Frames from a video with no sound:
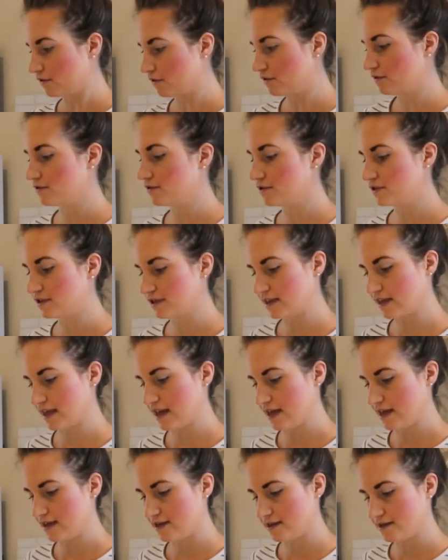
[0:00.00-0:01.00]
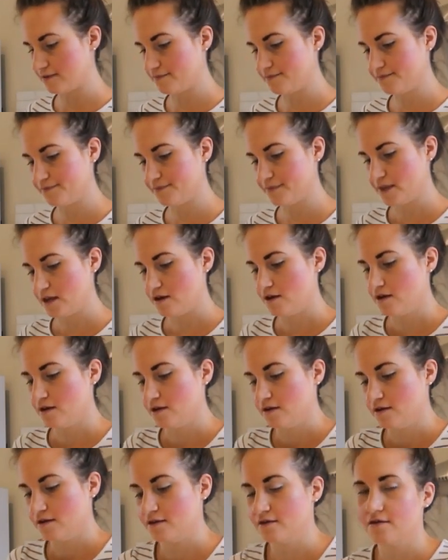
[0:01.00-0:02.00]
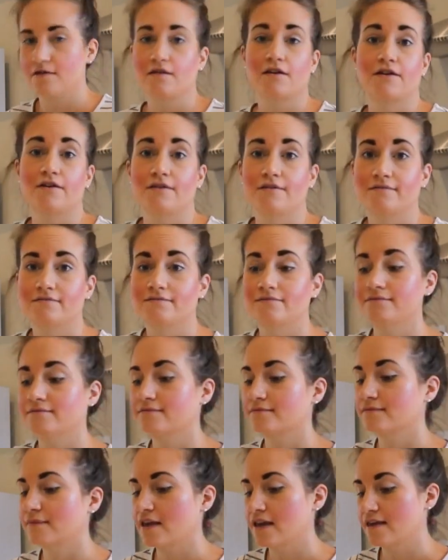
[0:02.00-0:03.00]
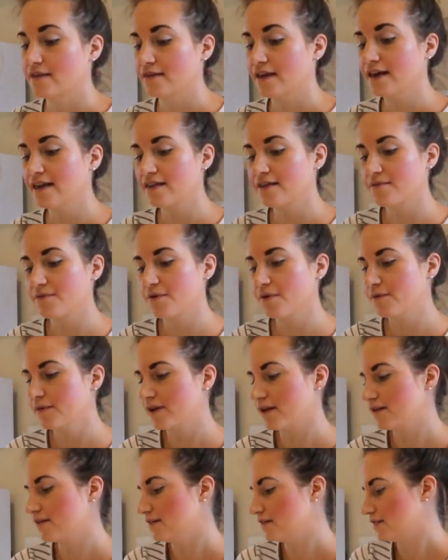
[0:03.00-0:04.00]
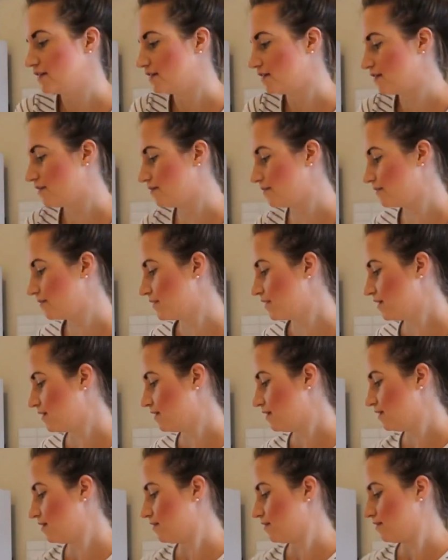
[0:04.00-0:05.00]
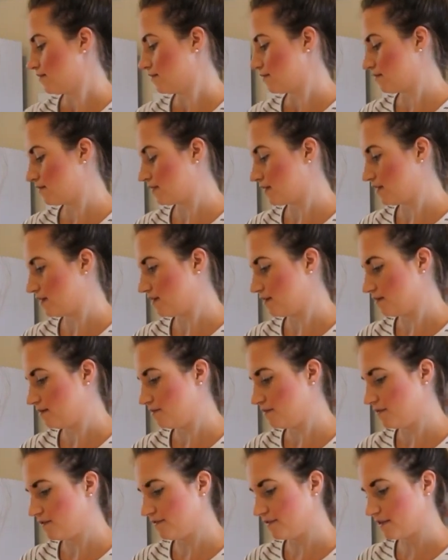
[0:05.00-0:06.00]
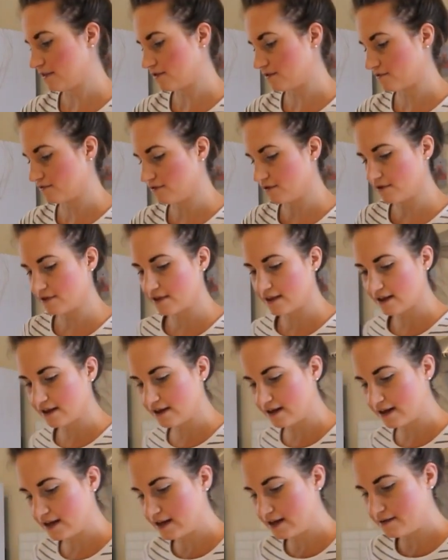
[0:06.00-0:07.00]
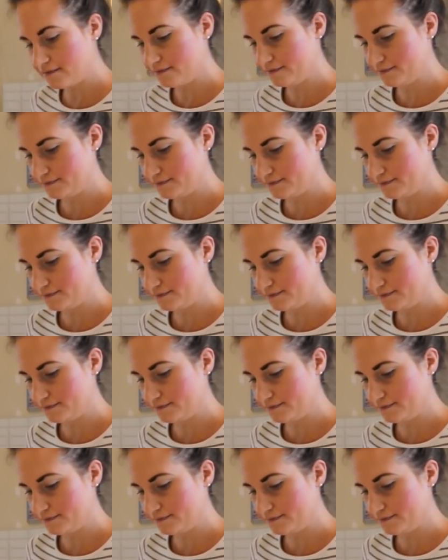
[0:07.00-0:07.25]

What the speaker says: onto the cake. So that's what we're going to do. I'm going to move this across slightly,